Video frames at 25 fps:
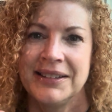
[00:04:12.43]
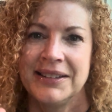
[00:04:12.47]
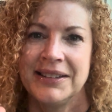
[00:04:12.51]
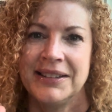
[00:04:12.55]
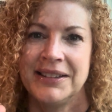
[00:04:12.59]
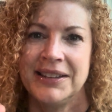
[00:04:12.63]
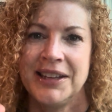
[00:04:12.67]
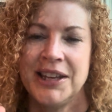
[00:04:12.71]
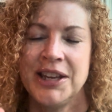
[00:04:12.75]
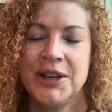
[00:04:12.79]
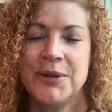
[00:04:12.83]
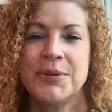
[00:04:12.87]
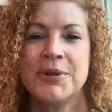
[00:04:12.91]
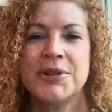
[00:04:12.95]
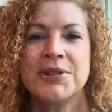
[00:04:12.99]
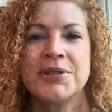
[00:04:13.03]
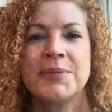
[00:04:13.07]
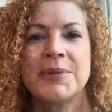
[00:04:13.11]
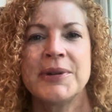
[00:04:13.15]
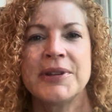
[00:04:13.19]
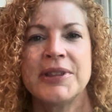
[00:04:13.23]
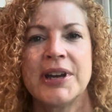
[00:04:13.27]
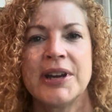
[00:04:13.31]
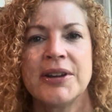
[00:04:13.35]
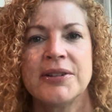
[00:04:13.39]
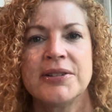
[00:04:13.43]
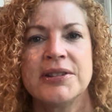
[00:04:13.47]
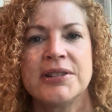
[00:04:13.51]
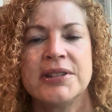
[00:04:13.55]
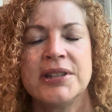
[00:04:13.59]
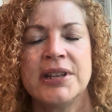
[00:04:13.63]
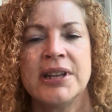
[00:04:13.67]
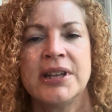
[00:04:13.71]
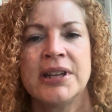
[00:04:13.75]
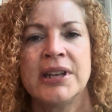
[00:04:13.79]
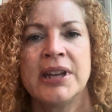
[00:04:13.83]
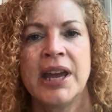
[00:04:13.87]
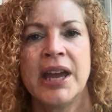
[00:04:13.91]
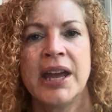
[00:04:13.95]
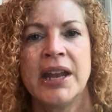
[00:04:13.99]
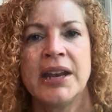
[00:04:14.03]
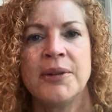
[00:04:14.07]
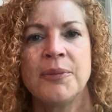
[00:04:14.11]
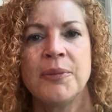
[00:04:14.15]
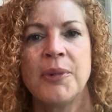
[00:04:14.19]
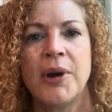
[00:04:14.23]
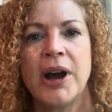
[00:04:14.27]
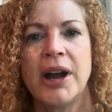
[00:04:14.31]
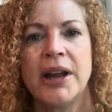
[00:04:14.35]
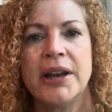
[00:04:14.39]
he was without sin.
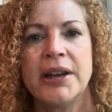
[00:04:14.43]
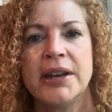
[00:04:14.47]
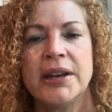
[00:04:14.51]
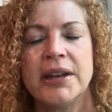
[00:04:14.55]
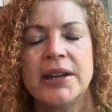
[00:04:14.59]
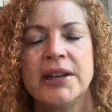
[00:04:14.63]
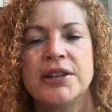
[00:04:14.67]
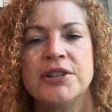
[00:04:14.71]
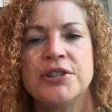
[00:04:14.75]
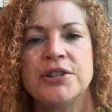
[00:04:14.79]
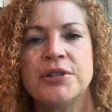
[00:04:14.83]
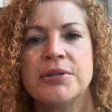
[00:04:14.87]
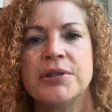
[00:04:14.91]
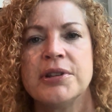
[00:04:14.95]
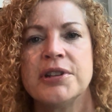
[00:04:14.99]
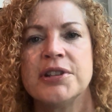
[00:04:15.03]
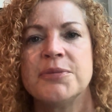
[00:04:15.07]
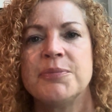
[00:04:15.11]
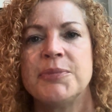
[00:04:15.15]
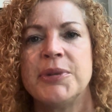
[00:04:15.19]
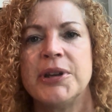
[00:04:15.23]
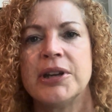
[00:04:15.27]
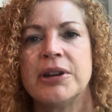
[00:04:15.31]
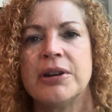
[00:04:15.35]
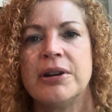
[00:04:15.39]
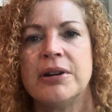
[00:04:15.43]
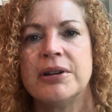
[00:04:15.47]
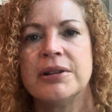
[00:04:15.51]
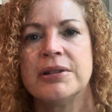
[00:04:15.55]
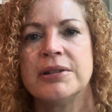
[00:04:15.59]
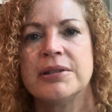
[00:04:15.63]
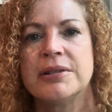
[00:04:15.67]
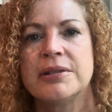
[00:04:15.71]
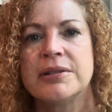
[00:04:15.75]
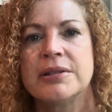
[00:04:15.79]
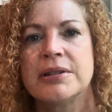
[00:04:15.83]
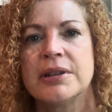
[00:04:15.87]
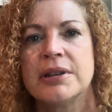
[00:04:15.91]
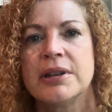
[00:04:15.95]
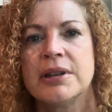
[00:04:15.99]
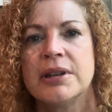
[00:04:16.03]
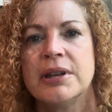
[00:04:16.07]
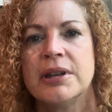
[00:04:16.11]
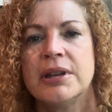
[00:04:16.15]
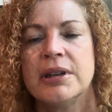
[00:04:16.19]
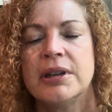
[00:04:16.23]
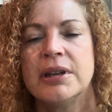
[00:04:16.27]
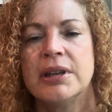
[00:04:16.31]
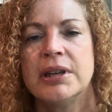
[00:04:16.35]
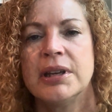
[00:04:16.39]
And why did he do this? Because
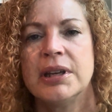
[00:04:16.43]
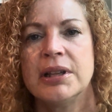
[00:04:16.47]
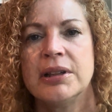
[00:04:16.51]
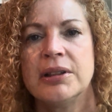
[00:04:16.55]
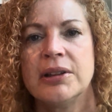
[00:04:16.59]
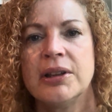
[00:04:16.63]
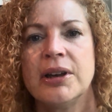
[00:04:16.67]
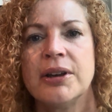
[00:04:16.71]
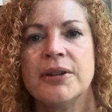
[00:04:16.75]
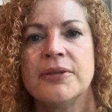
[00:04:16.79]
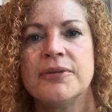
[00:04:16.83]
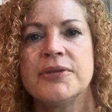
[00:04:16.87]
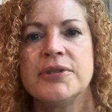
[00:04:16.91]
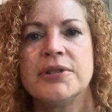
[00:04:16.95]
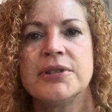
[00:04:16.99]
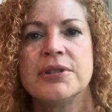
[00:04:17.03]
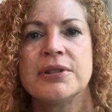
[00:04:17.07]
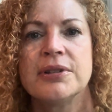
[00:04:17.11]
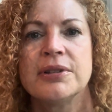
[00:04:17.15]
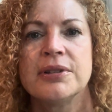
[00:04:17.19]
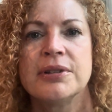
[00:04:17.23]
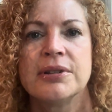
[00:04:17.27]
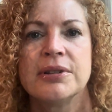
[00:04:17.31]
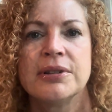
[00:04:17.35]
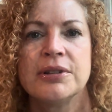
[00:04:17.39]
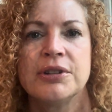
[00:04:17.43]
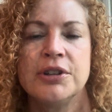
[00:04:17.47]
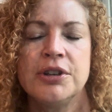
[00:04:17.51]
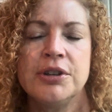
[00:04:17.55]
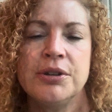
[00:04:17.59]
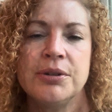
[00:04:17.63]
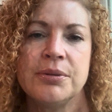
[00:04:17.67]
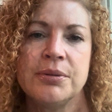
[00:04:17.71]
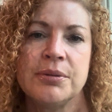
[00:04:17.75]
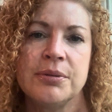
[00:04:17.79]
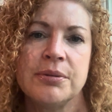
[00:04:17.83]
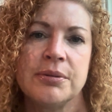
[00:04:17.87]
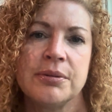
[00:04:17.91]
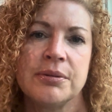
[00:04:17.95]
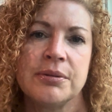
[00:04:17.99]
he loves you.